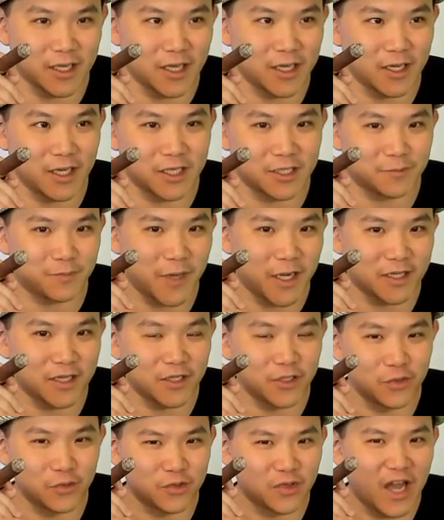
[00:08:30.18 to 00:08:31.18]

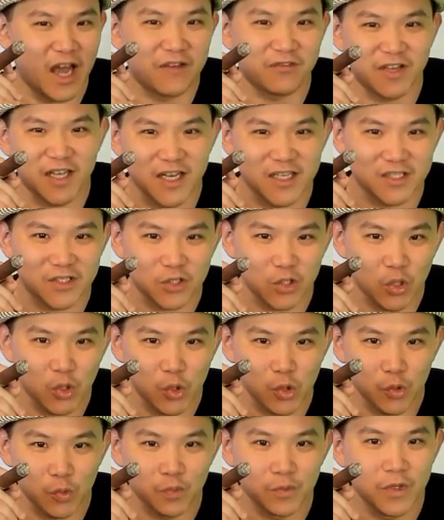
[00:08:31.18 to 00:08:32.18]
expecting you to have kids
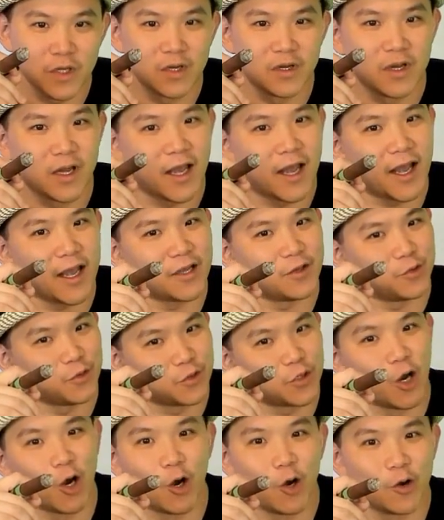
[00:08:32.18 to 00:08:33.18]
soon, and you
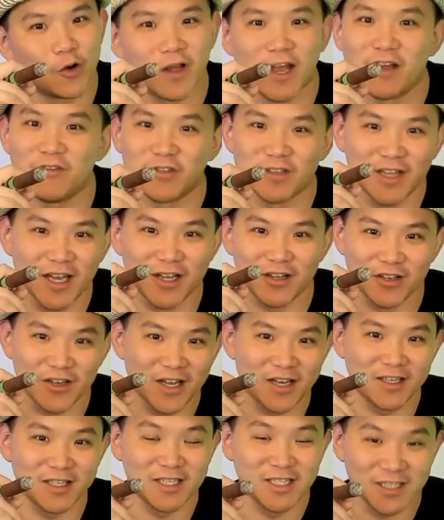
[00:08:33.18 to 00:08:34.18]
don't, every day you
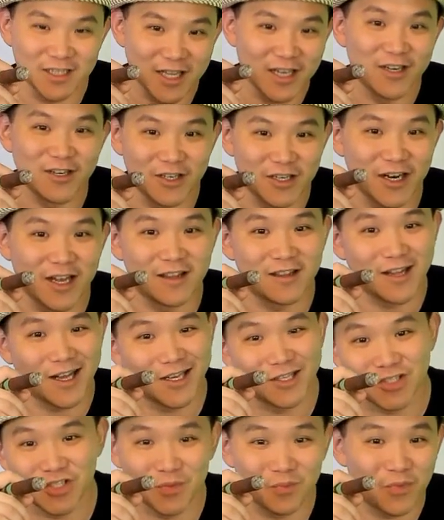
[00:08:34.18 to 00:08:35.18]
gotta eat dinner and
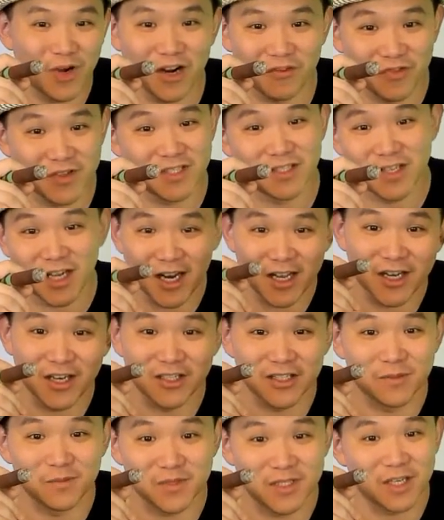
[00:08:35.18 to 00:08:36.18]
lunch and breakfast, you gotta hear
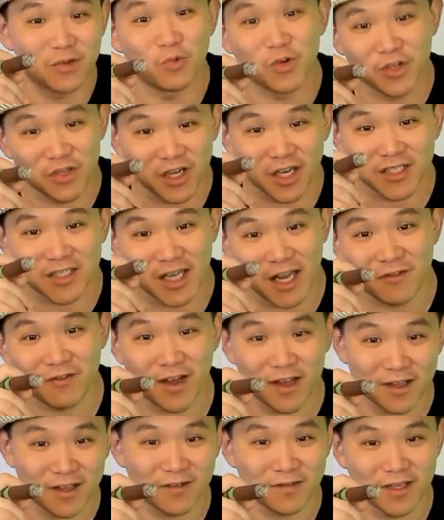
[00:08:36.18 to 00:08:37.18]
them say, when you guys have
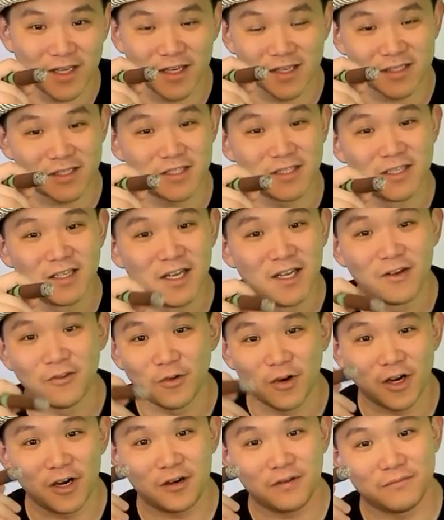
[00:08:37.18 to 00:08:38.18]
kids?
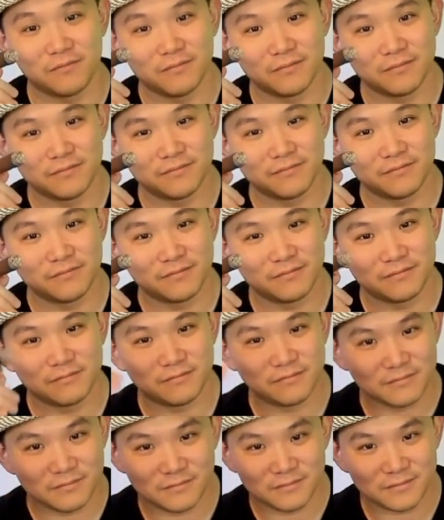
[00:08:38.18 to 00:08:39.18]
Well,
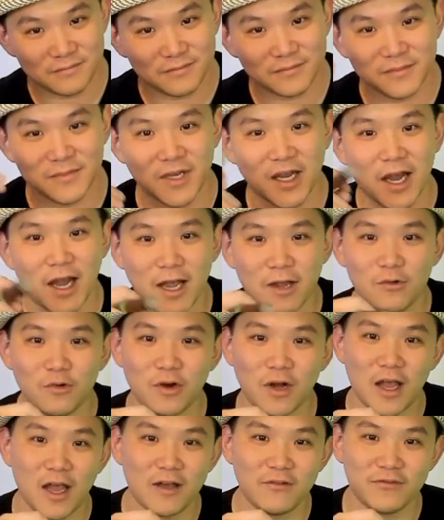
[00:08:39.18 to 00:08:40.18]
I
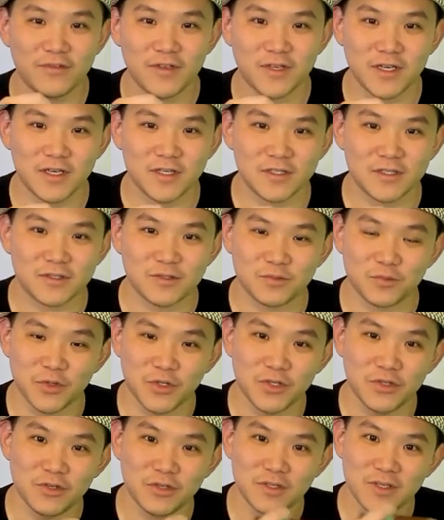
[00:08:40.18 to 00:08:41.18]
will have kids
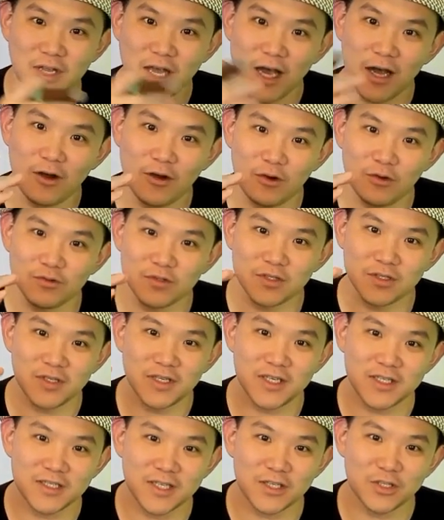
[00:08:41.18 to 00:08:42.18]
when you're not home to
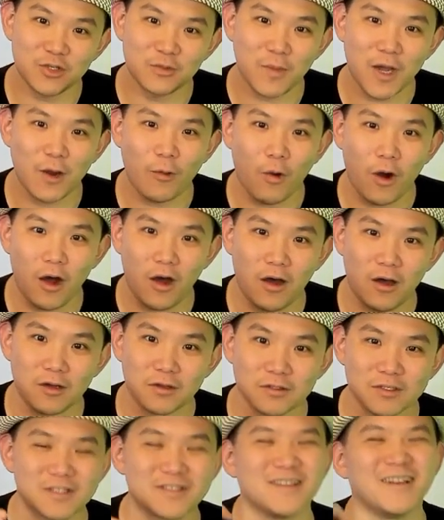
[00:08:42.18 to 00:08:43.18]
listen to my
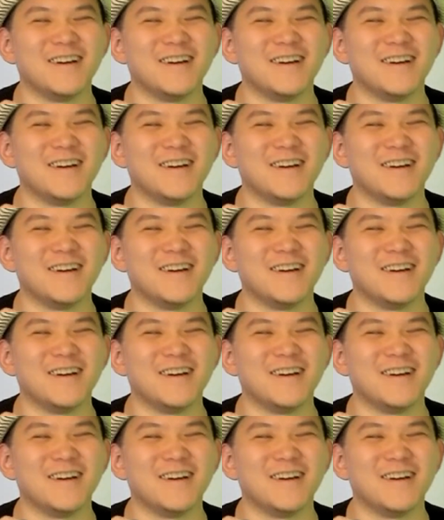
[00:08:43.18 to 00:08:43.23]
walls.